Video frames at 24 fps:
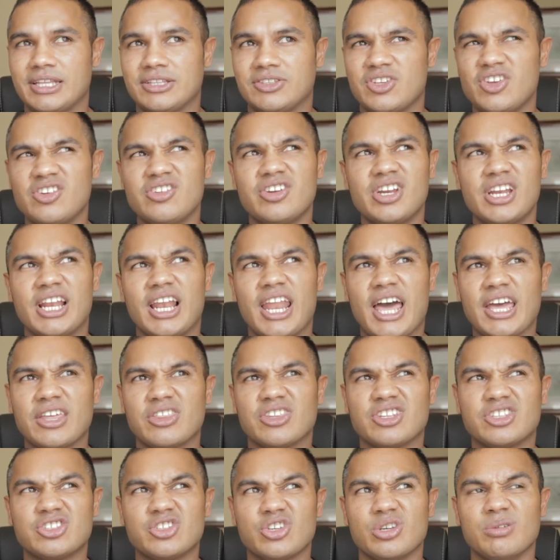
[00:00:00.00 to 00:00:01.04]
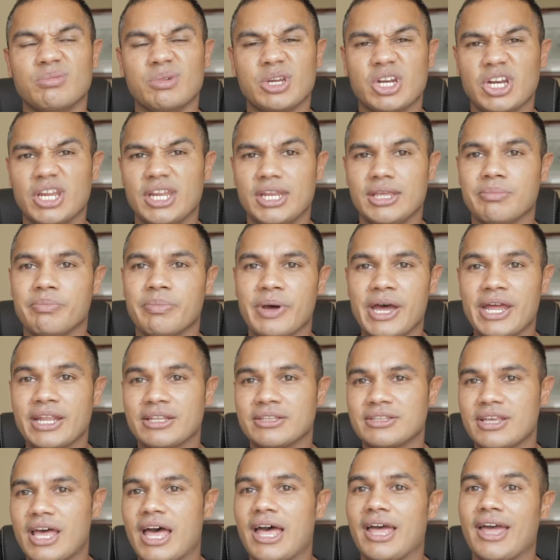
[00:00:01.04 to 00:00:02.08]
Don't really like the term greedy,
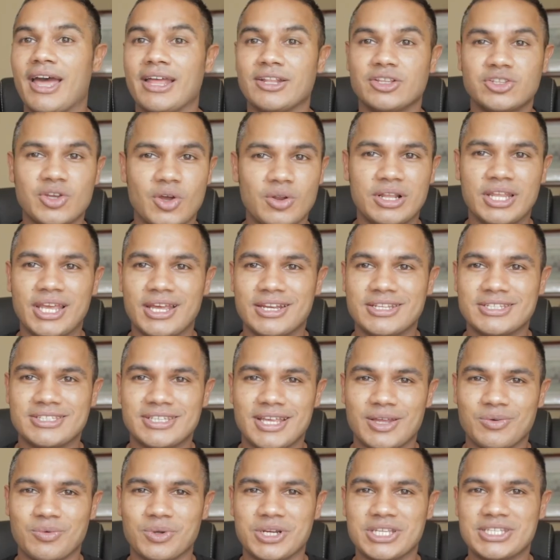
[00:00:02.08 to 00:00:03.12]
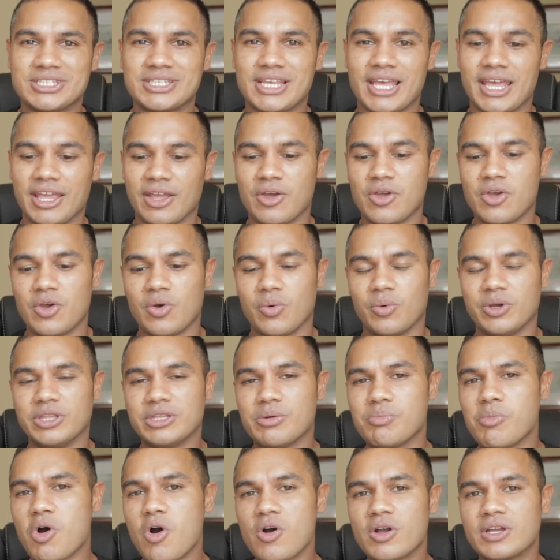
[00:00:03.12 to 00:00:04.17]
but I totally understand what he's saying. When
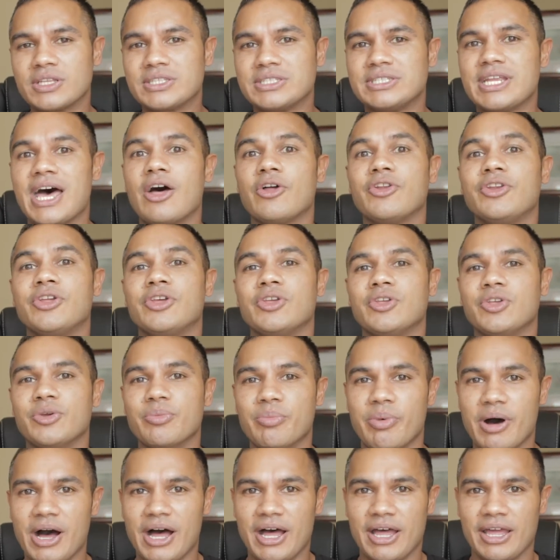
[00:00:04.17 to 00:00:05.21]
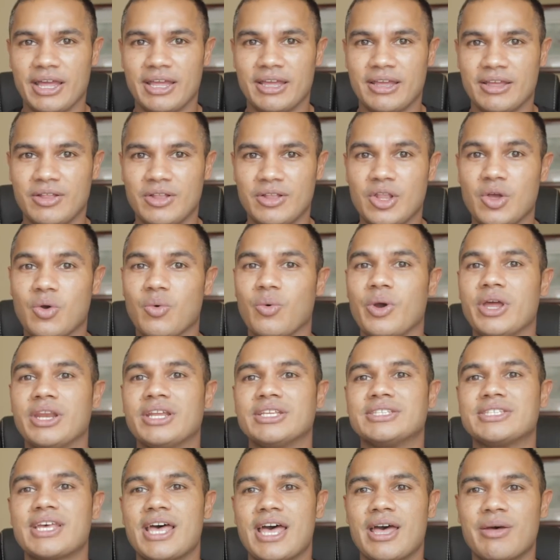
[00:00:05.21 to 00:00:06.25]
the market's down, you buy. When
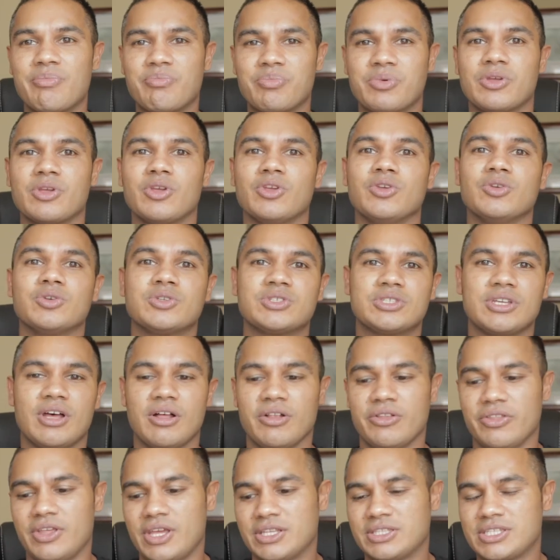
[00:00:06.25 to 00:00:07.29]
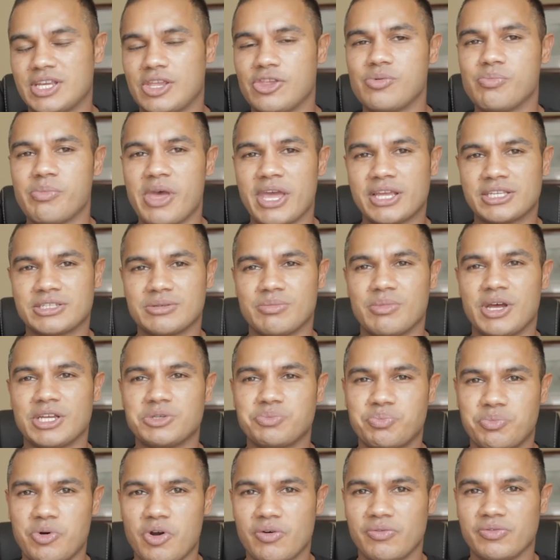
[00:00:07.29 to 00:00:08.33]
it's up, you sell. That's how you
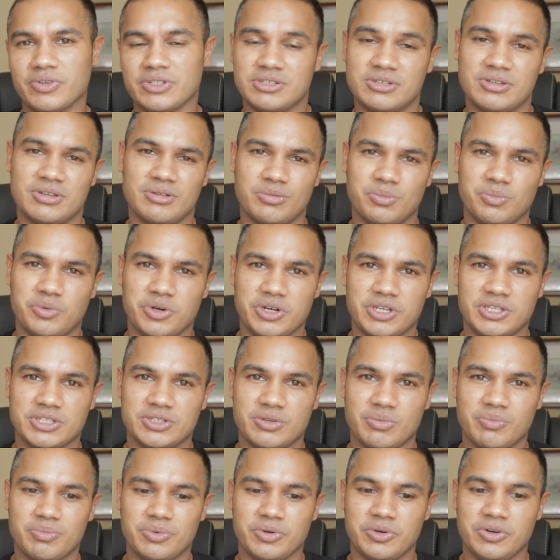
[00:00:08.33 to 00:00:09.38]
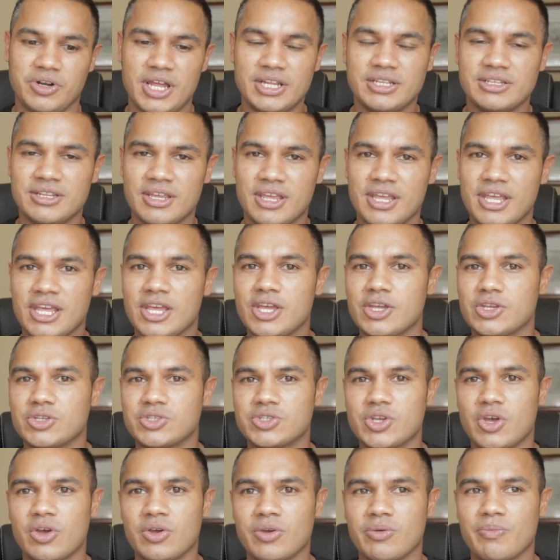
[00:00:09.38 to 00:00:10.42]
maximize profits. It's pretty simple, right?
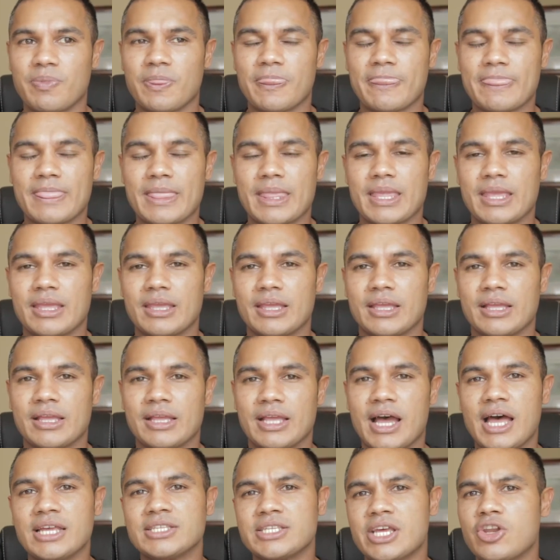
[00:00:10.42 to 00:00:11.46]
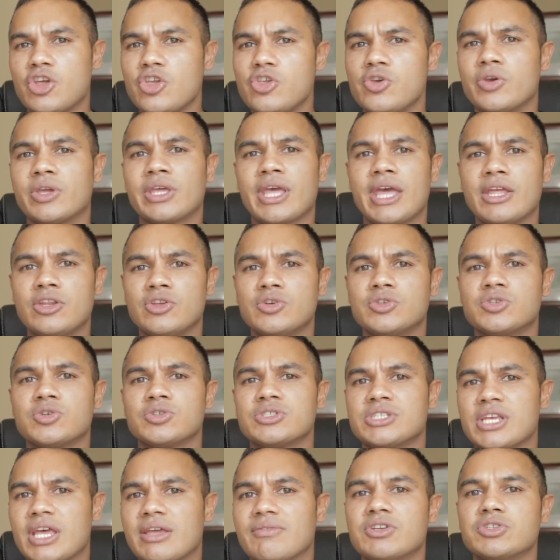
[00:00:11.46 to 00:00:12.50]
So guys, I know you can use your
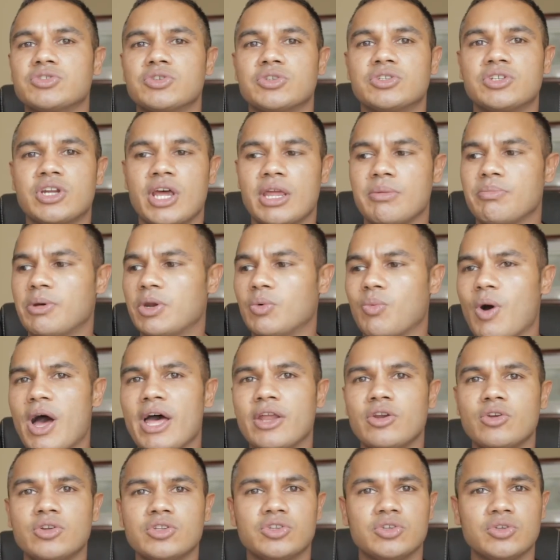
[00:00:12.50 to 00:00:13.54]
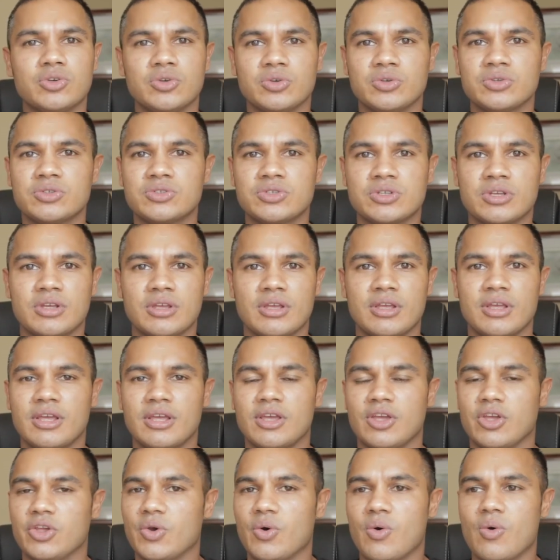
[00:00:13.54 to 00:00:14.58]
savings to trade, but why not use
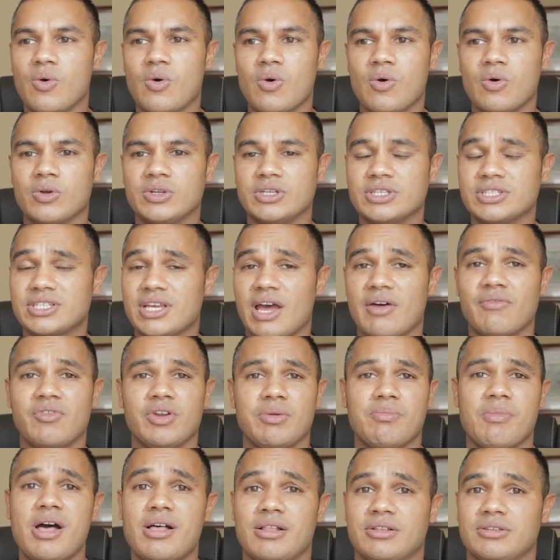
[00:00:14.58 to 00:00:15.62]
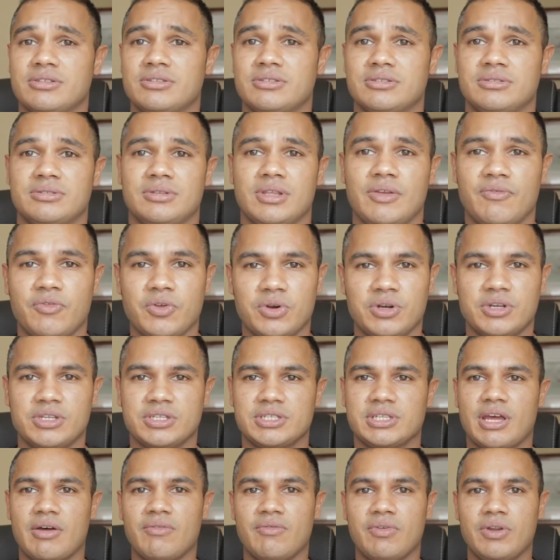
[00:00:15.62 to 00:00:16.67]
your Discovery Miles? If you're a
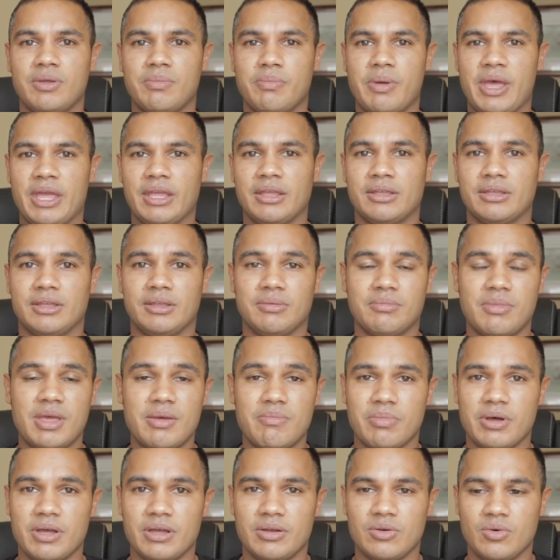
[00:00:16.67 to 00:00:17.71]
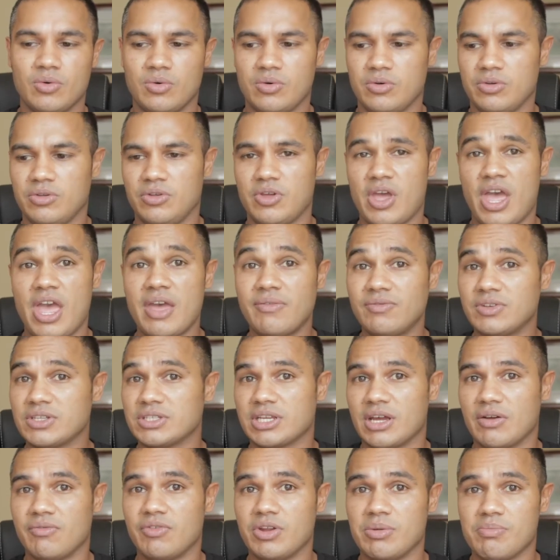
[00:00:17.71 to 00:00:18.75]
Discovery banking member or you have
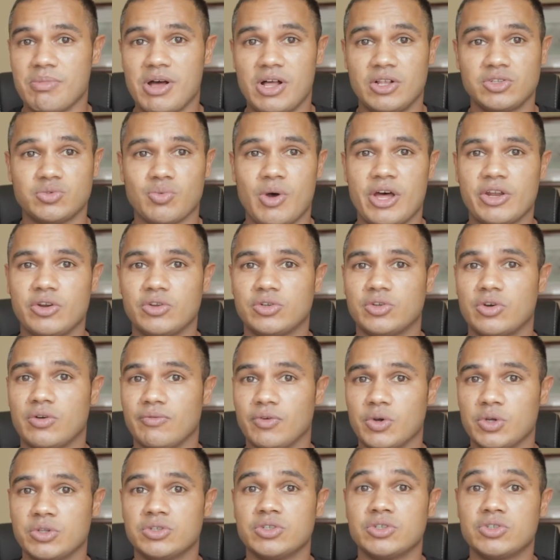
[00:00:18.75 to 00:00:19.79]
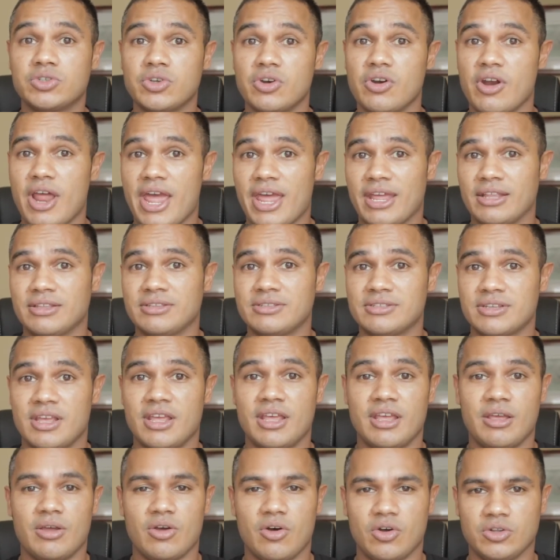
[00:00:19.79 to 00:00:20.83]
Discovery Miles, why not convert it to rands
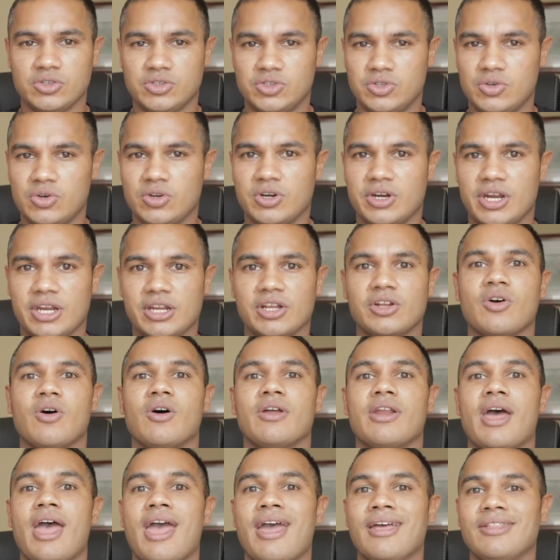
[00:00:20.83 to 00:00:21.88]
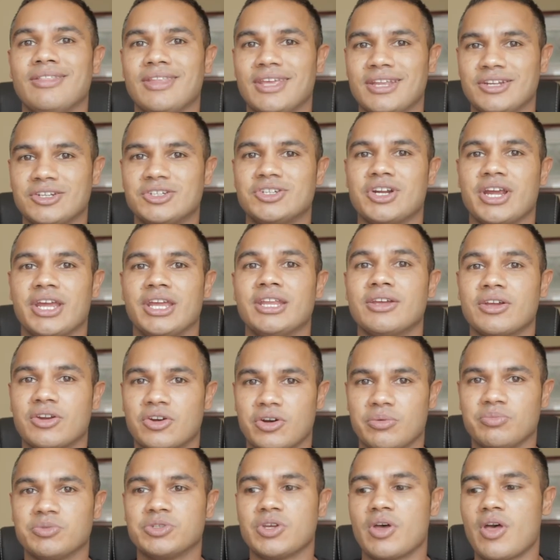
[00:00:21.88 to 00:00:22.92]
onto your credit card and then trade
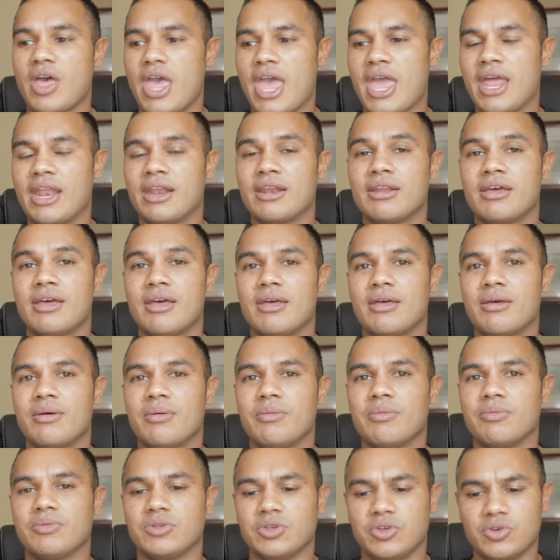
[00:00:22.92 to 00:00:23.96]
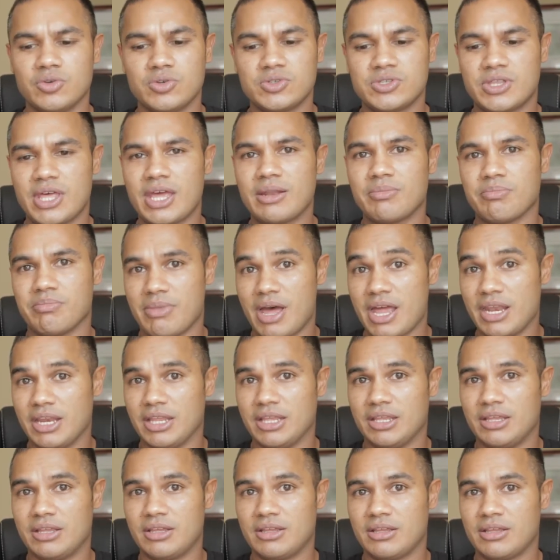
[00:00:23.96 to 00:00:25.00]
crypto and use that
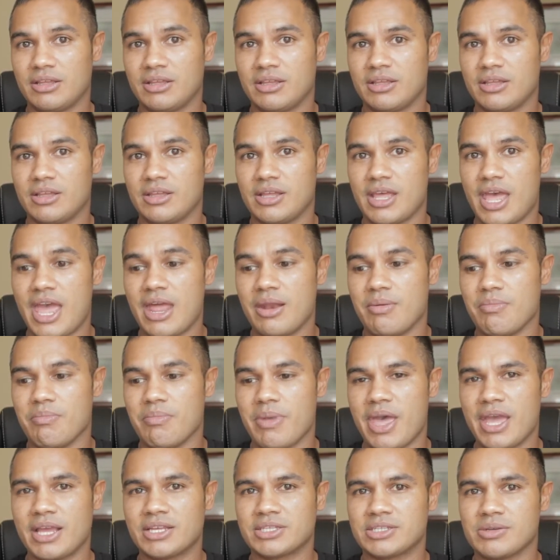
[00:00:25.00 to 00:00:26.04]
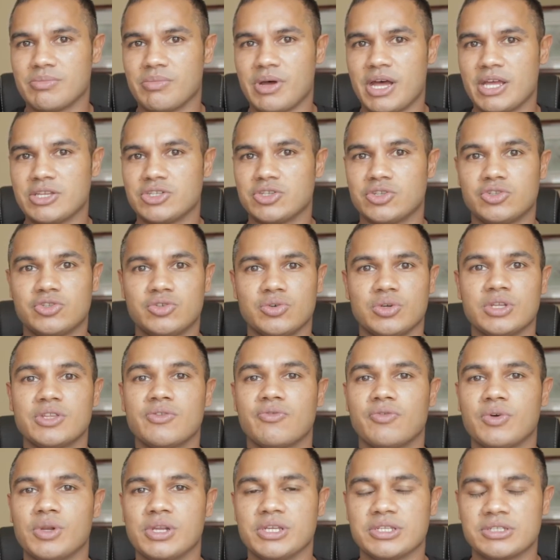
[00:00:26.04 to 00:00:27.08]
money and maximize it to its
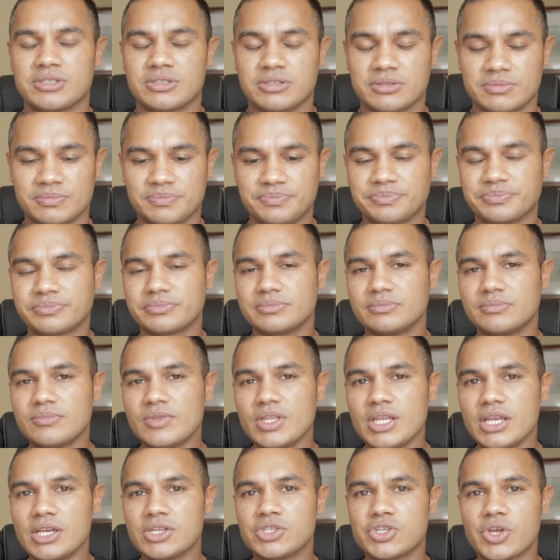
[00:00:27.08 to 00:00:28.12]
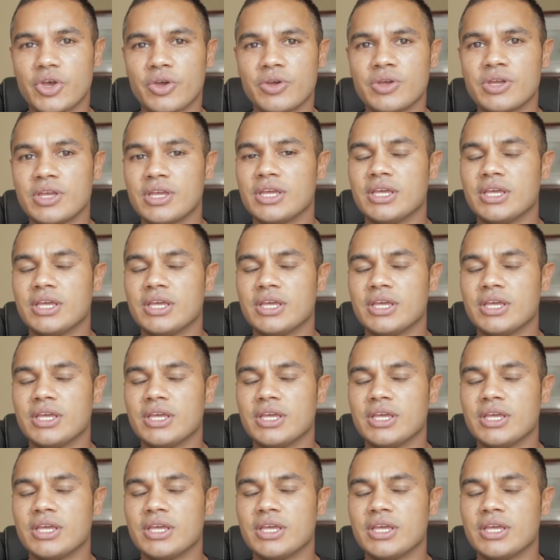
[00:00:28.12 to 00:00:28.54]
fullest? So